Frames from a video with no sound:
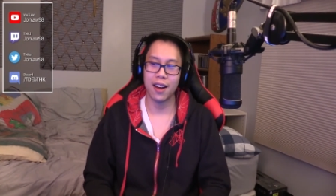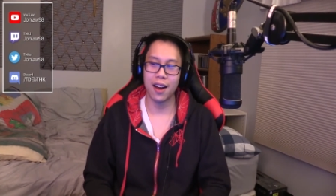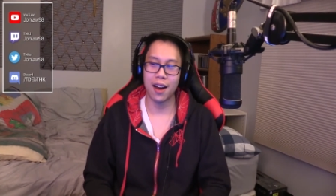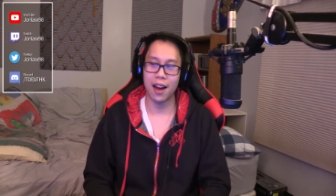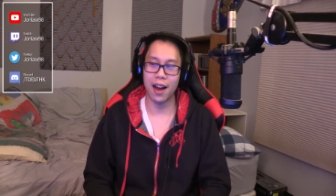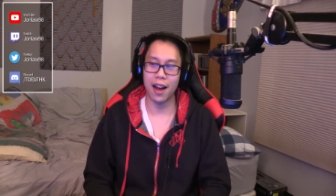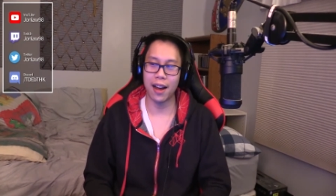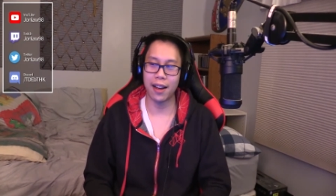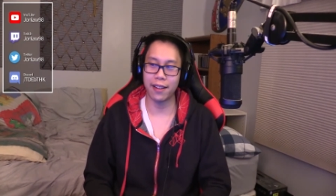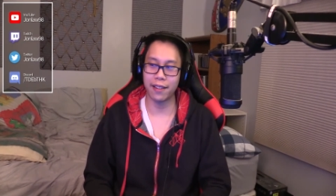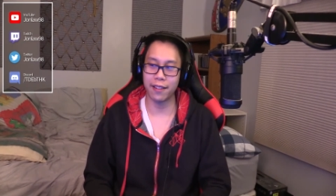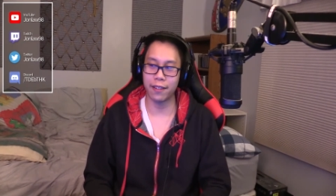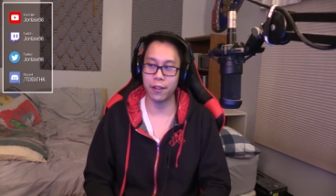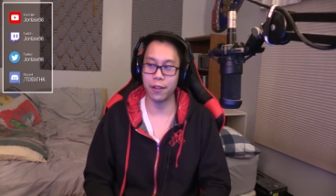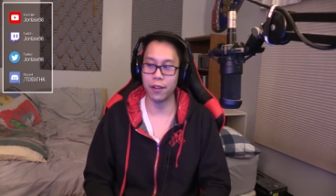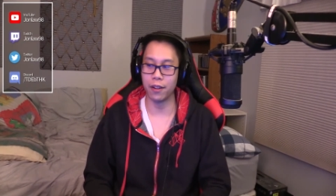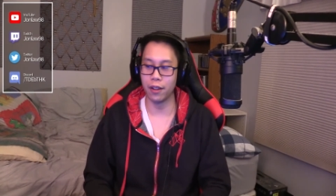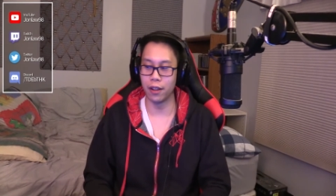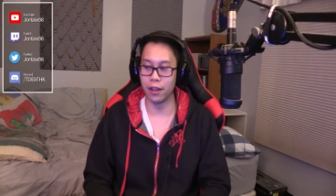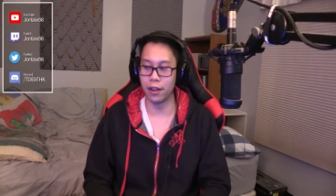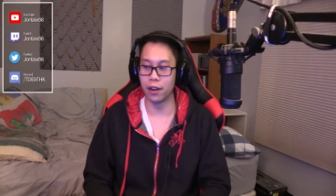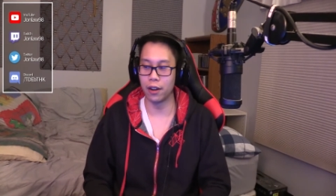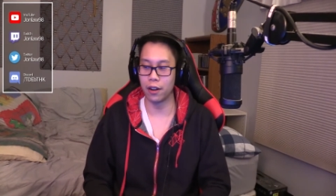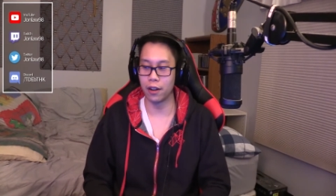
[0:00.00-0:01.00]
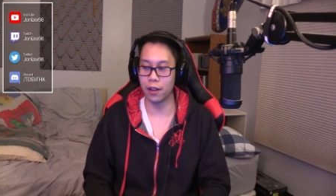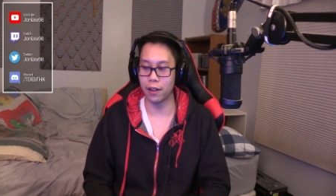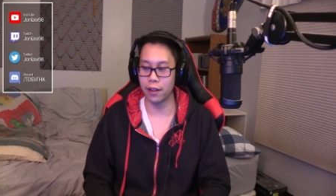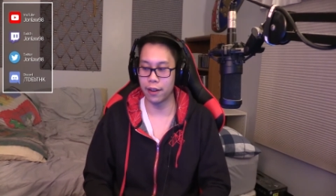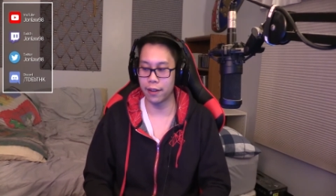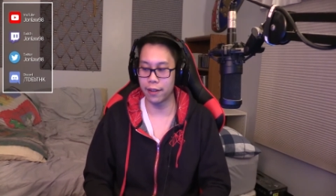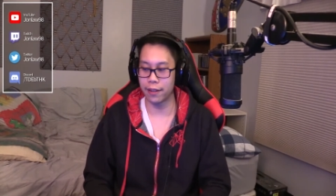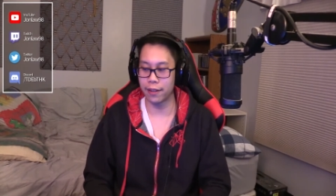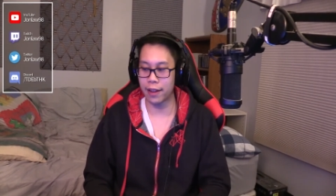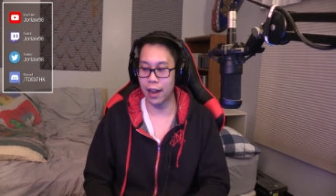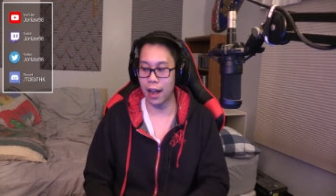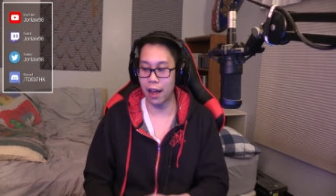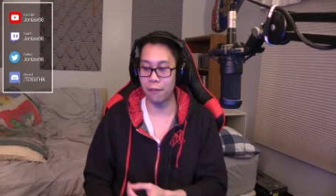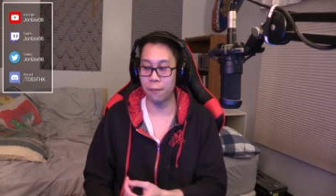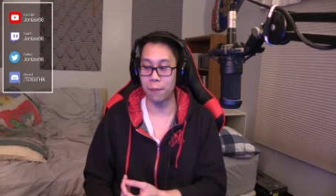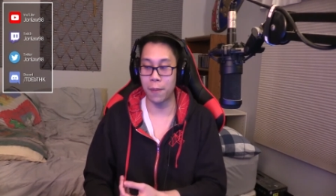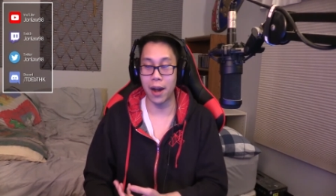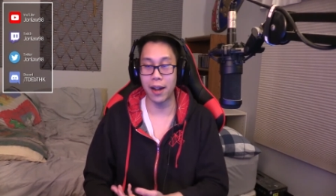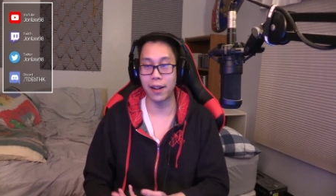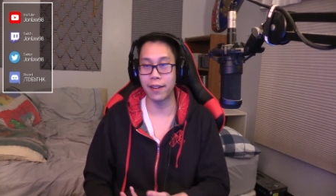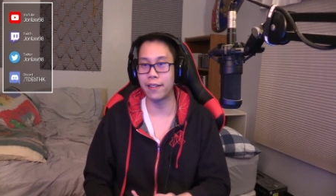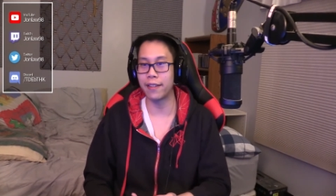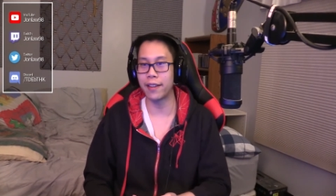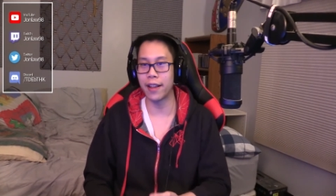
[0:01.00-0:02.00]
I still literally just have
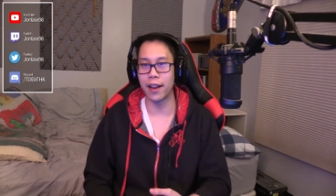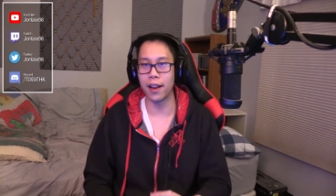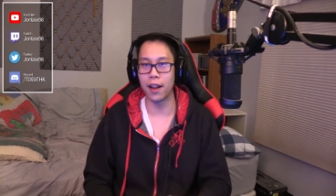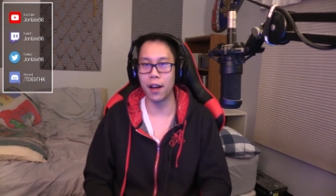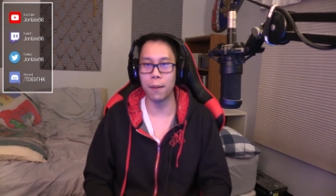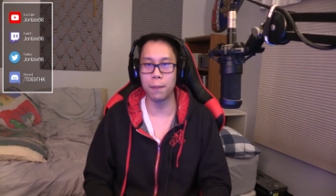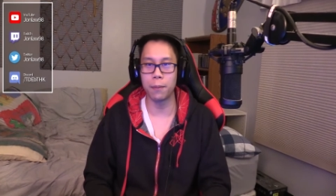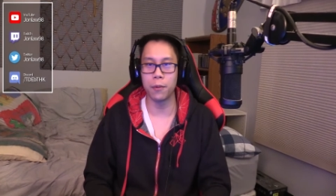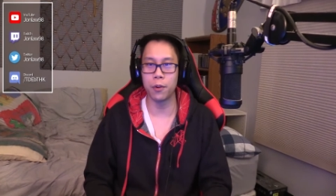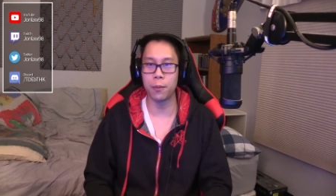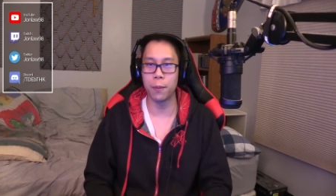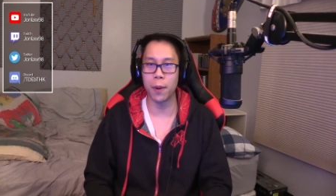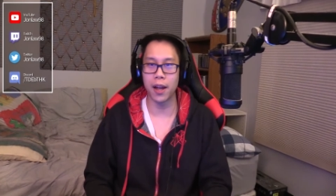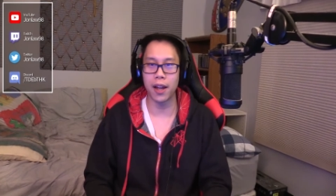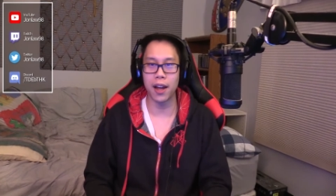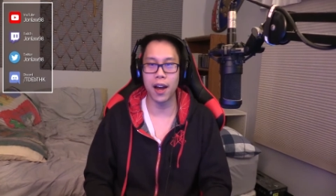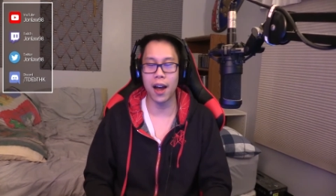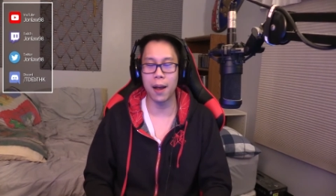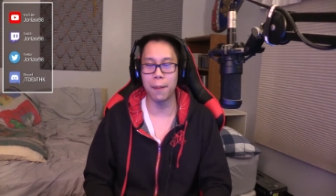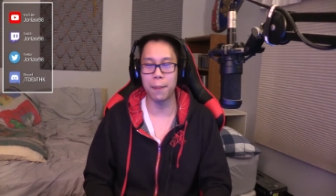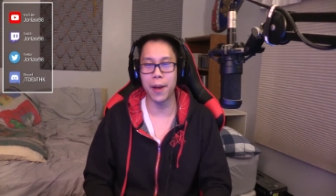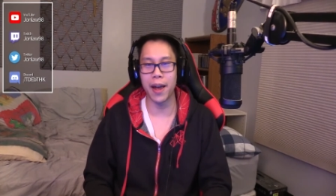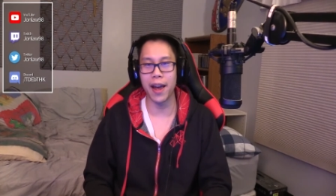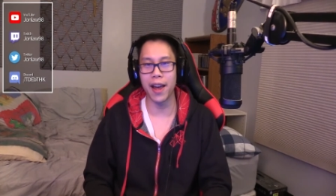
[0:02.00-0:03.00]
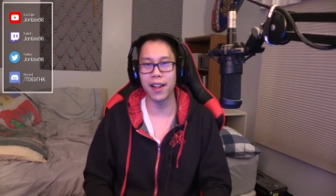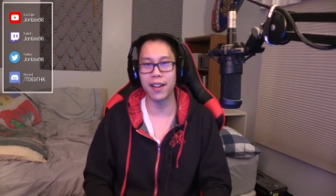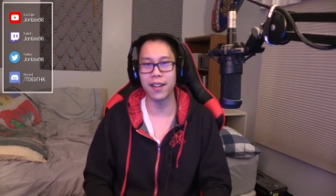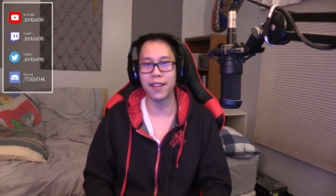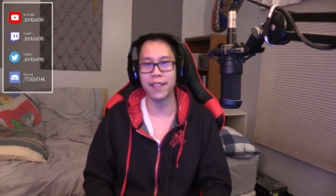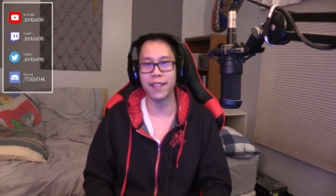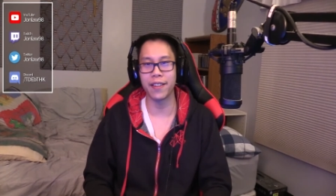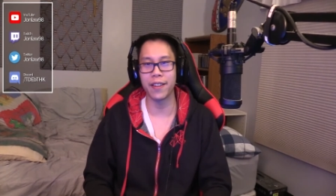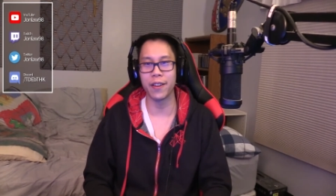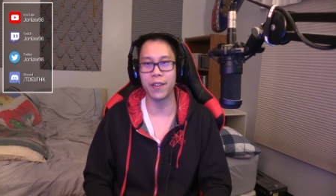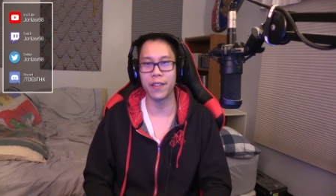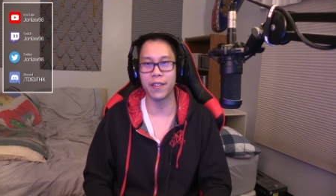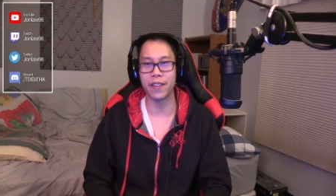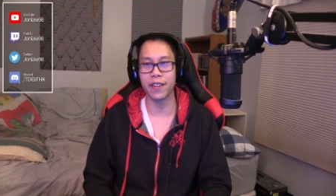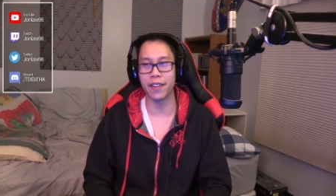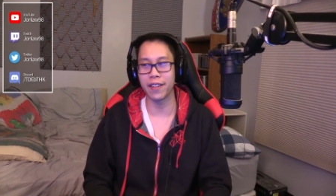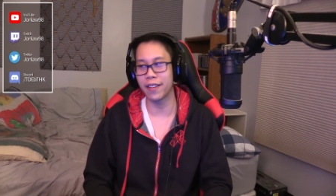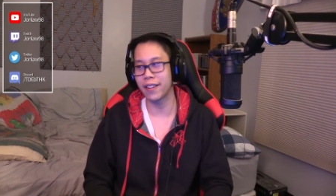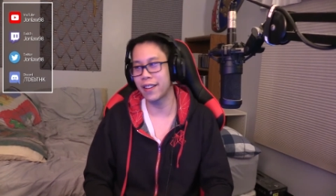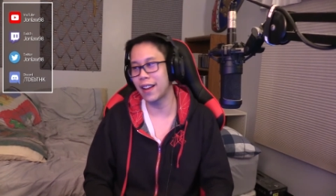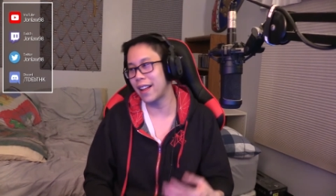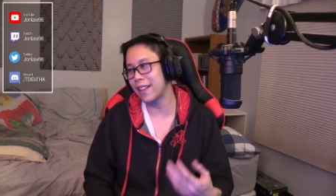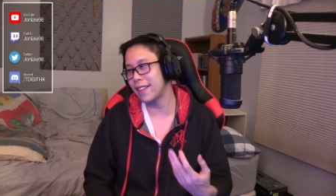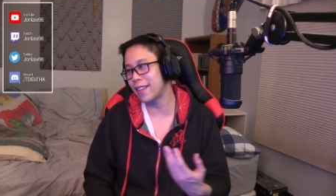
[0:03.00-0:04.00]
mine set up to my iPad, so it's
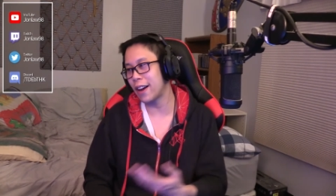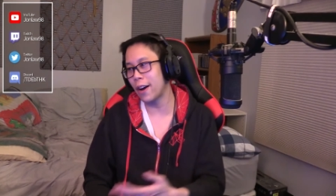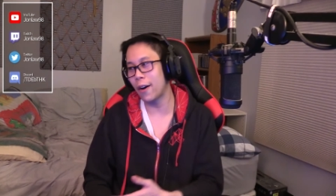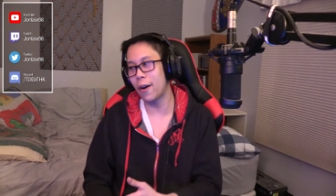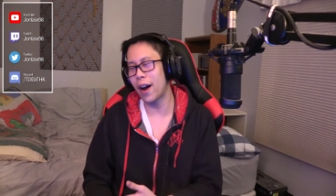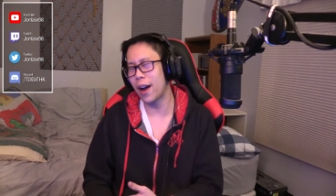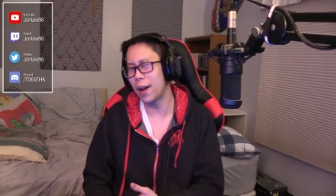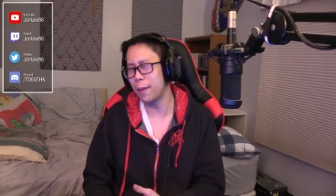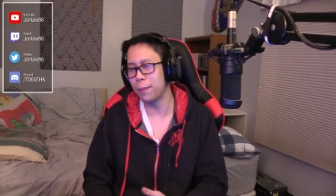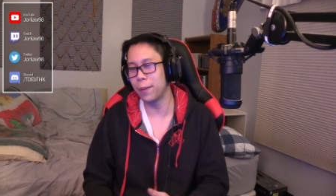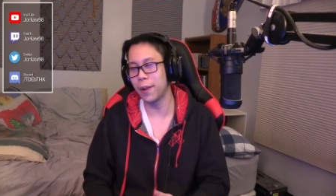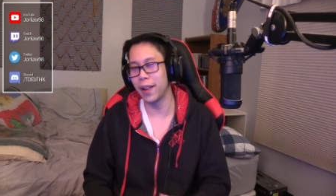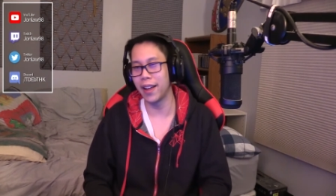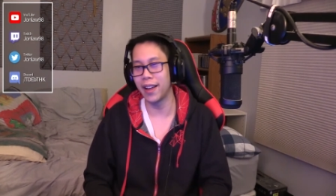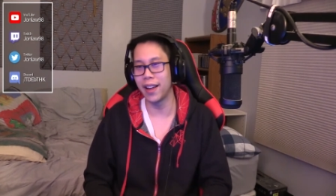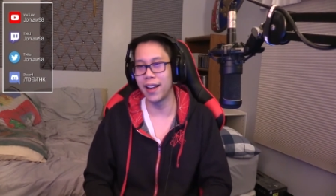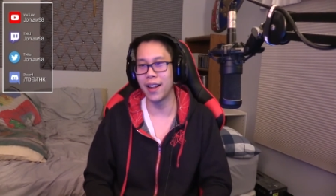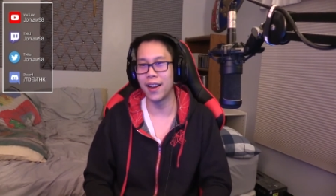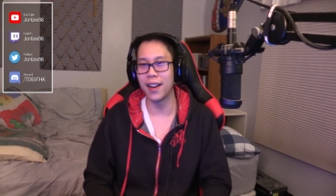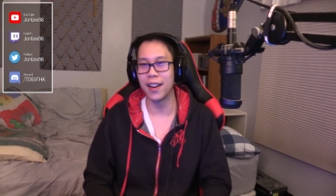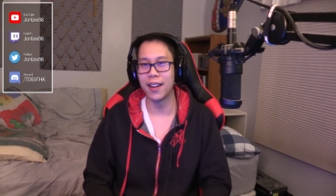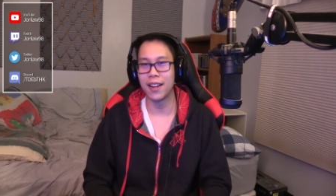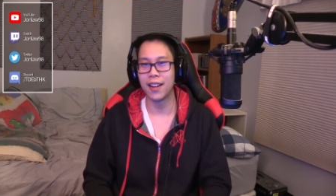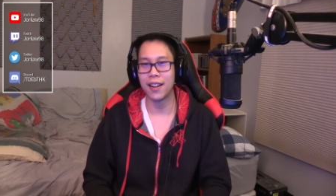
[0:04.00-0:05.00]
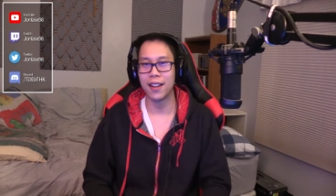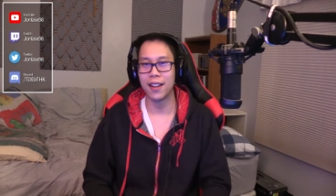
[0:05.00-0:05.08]
just, that's how I play it.